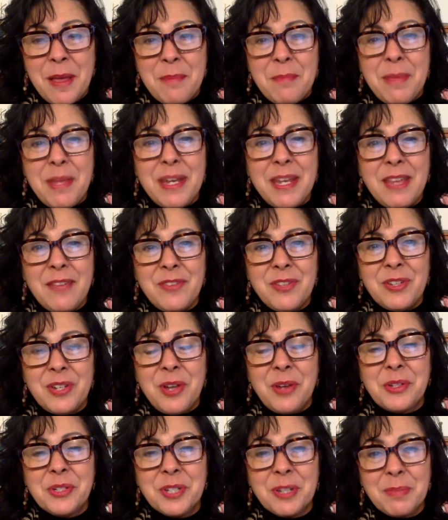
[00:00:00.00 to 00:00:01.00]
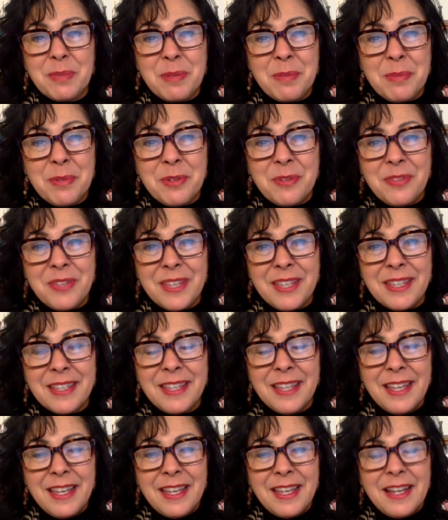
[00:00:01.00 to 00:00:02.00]
many of you know, she'll be moving
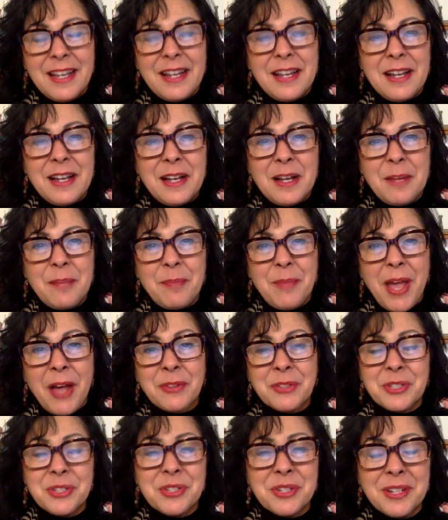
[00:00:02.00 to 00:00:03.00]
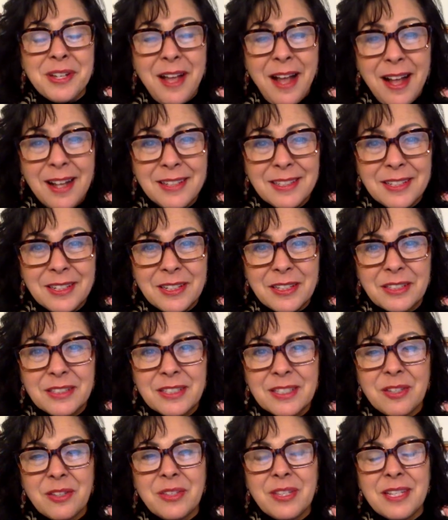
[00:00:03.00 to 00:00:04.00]
out to Chicago
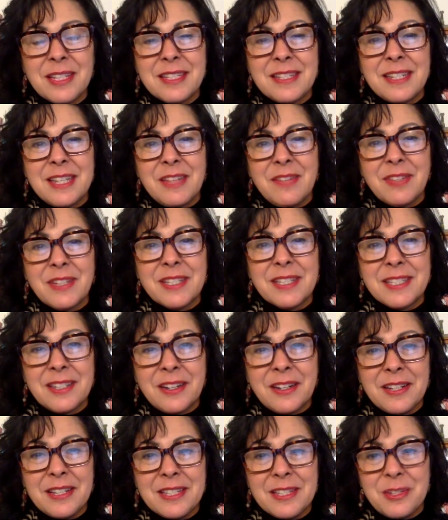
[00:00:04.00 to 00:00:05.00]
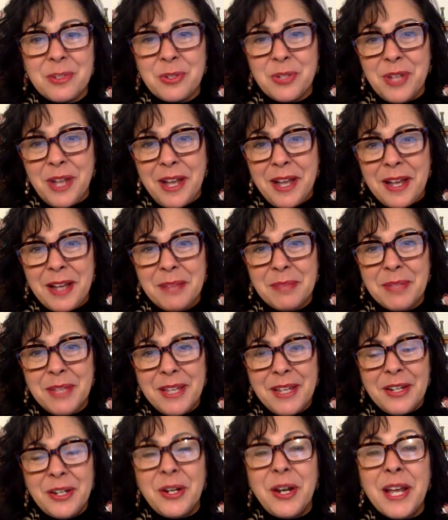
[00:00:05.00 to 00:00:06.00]
so that Steve could start his new job,
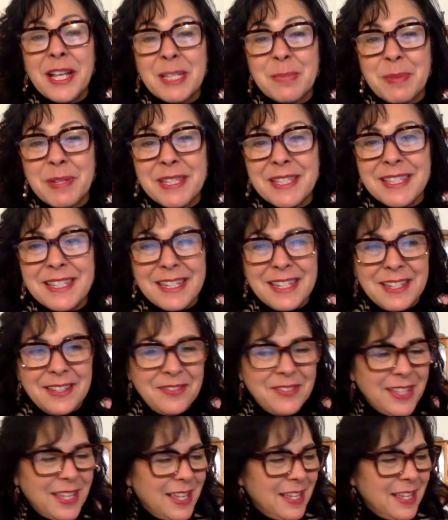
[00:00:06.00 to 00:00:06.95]
her husband Steve.